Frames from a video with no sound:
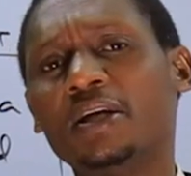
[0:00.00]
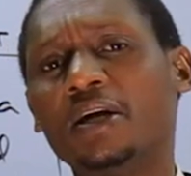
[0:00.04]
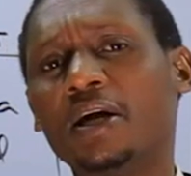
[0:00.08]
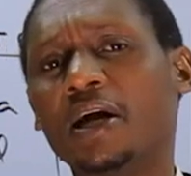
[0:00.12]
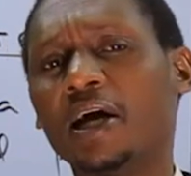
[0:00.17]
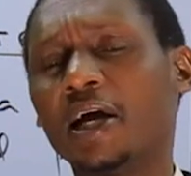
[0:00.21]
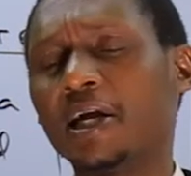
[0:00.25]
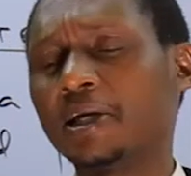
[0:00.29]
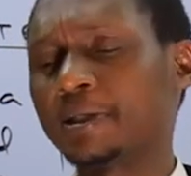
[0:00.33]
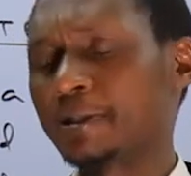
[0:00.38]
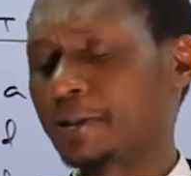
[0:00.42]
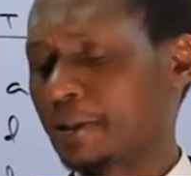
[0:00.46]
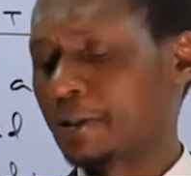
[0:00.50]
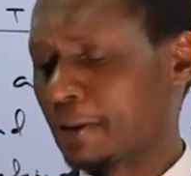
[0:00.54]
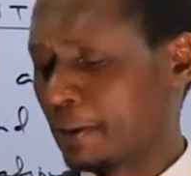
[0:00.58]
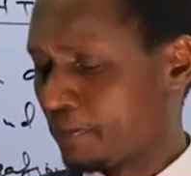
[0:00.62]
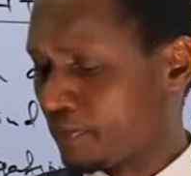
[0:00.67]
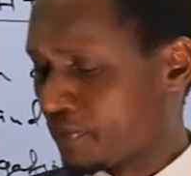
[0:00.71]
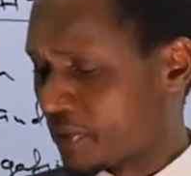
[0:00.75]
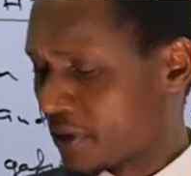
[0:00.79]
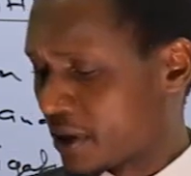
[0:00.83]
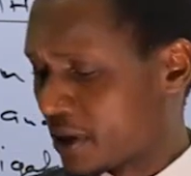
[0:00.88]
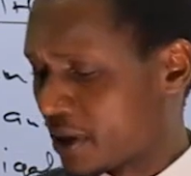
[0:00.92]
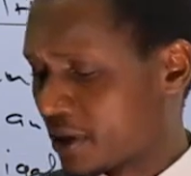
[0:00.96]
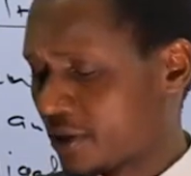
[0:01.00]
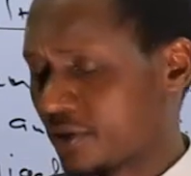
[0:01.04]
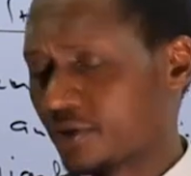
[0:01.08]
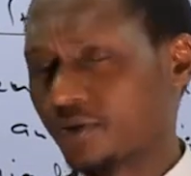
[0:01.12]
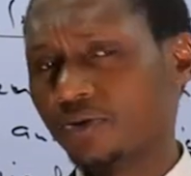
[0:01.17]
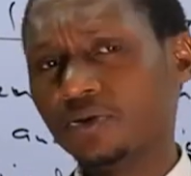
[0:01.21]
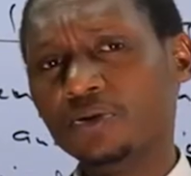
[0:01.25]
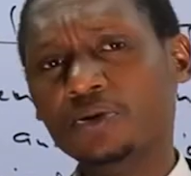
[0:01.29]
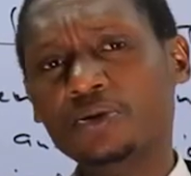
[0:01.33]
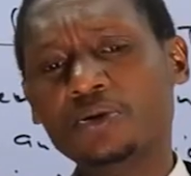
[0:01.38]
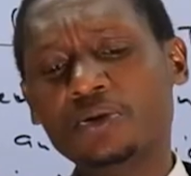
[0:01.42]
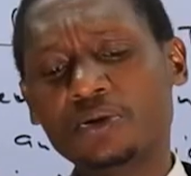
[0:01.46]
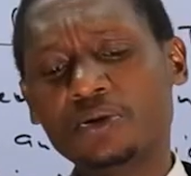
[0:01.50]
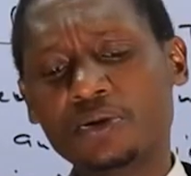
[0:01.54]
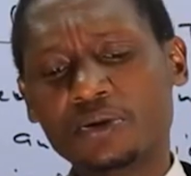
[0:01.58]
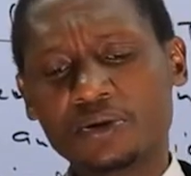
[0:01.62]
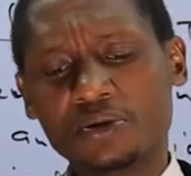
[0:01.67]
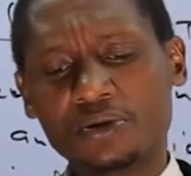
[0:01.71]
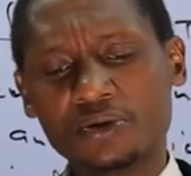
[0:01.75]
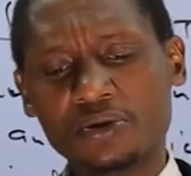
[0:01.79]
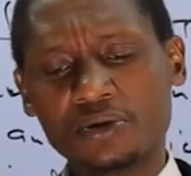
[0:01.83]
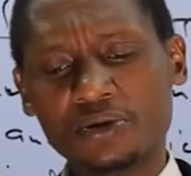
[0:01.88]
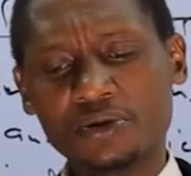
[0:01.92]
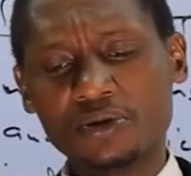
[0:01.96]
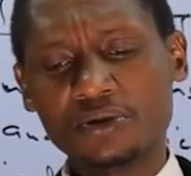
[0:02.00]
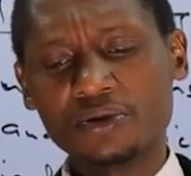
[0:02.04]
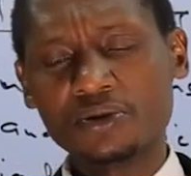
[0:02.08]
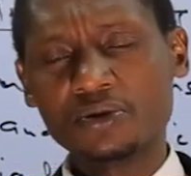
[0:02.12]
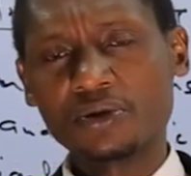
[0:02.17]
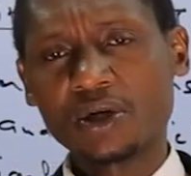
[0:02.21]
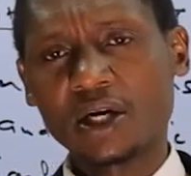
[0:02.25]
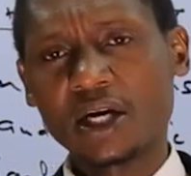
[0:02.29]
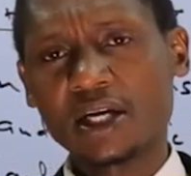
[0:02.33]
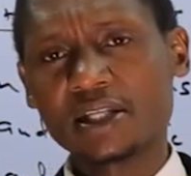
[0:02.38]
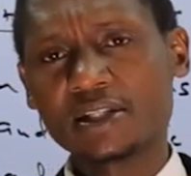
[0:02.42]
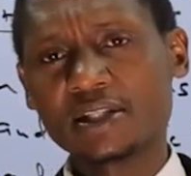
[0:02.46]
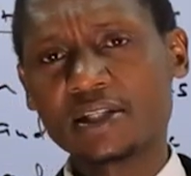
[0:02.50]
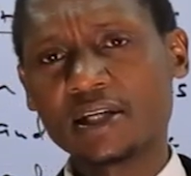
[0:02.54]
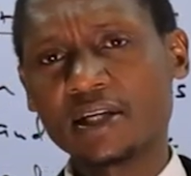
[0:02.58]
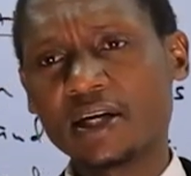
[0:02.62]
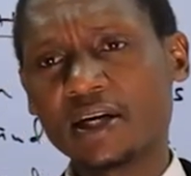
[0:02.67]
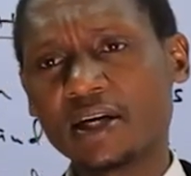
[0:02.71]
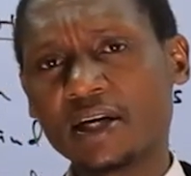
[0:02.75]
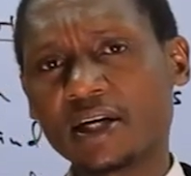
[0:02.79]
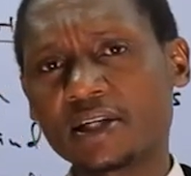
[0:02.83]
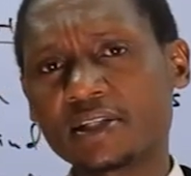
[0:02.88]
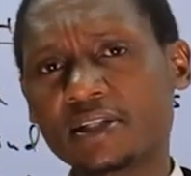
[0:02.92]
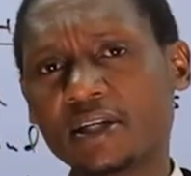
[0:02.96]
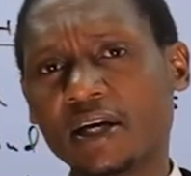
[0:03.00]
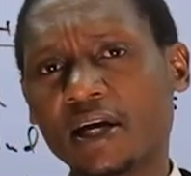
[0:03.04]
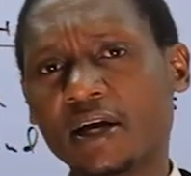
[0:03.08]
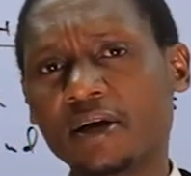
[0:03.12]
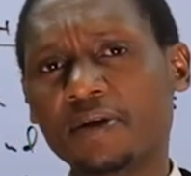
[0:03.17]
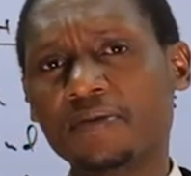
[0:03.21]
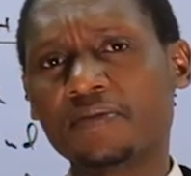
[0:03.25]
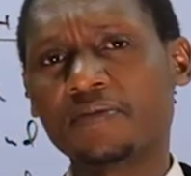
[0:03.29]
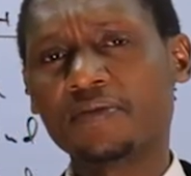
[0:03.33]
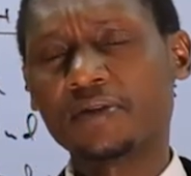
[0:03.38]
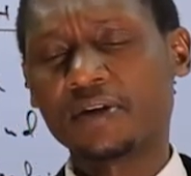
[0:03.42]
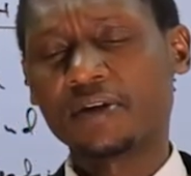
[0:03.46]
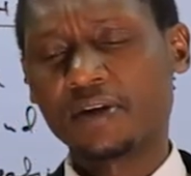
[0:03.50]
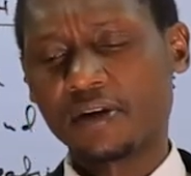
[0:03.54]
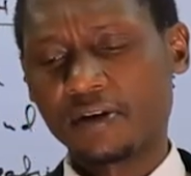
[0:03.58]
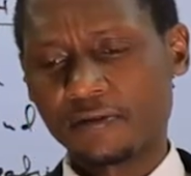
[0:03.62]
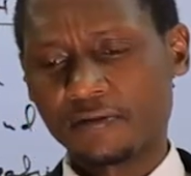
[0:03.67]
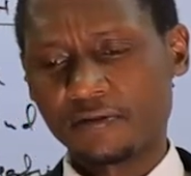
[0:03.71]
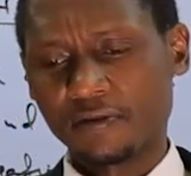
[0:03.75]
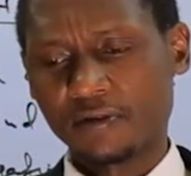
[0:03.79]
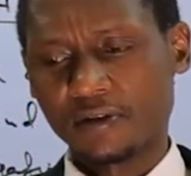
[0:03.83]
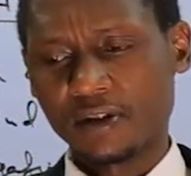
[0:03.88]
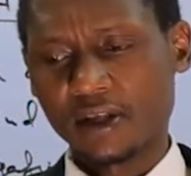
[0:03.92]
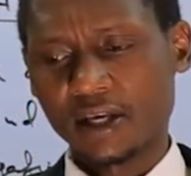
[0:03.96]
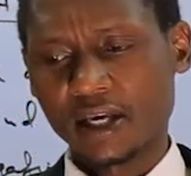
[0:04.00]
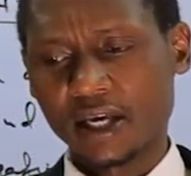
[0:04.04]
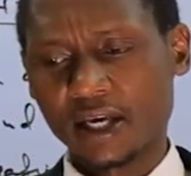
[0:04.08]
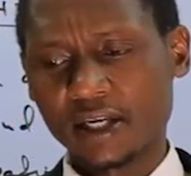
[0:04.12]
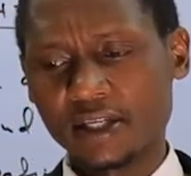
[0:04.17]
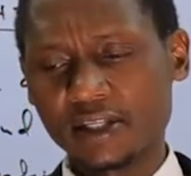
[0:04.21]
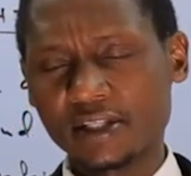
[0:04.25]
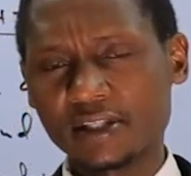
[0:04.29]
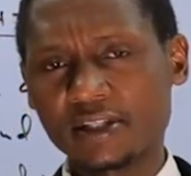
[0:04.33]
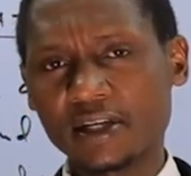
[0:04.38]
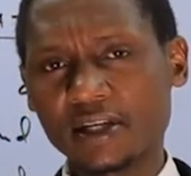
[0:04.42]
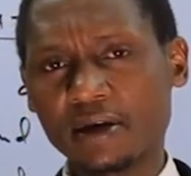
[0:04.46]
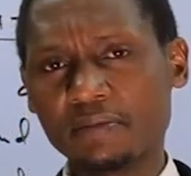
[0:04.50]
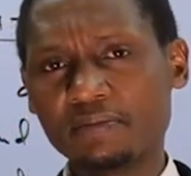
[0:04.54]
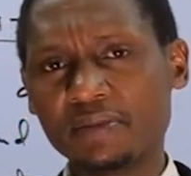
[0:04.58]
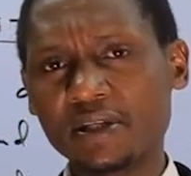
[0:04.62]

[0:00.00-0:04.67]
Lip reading: right? So you as a director, if there is a